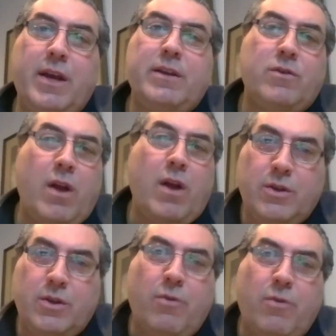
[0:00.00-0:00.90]
and
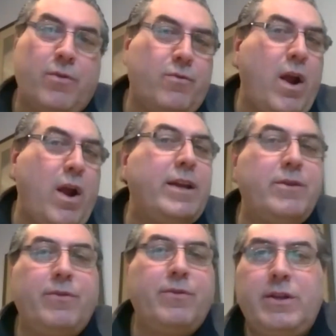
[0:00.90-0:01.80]
crossing over a variety of
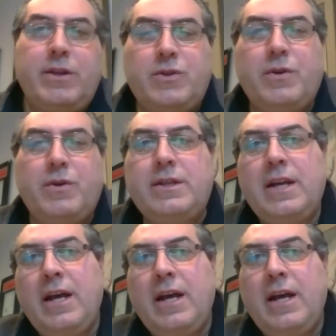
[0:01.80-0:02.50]
different industries,